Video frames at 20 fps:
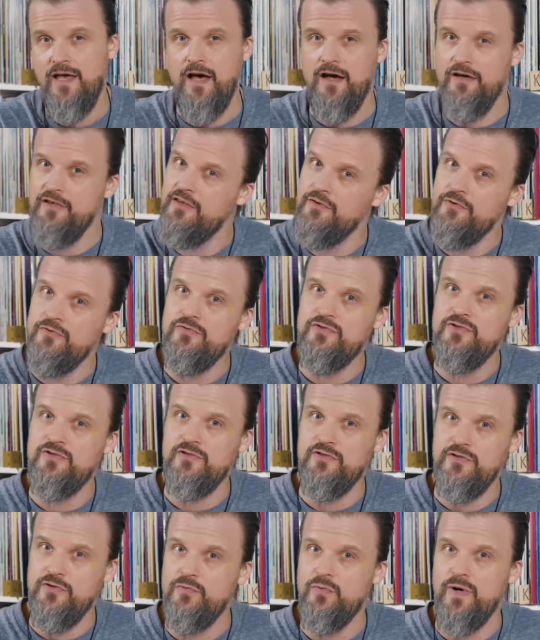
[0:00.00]
a
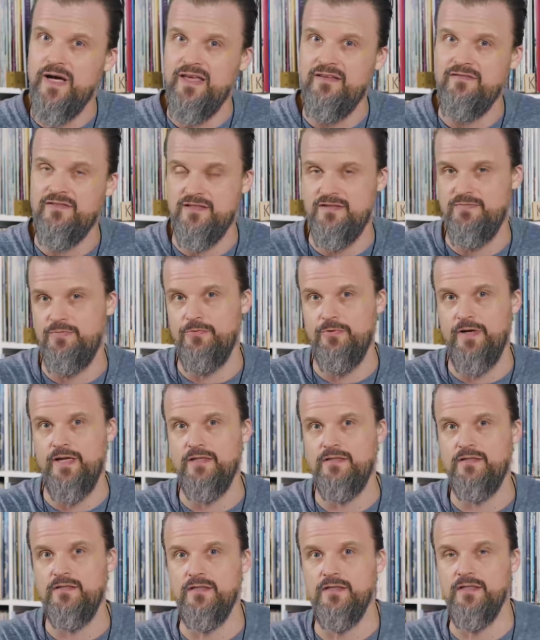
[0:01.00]
huge New Wave
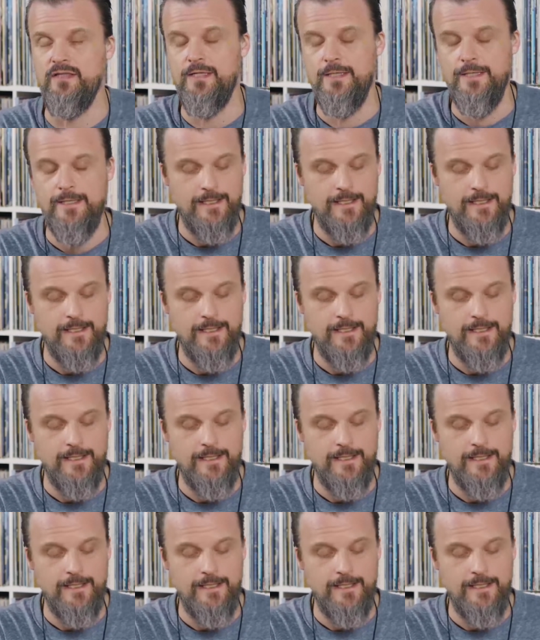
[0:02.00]
inspiration.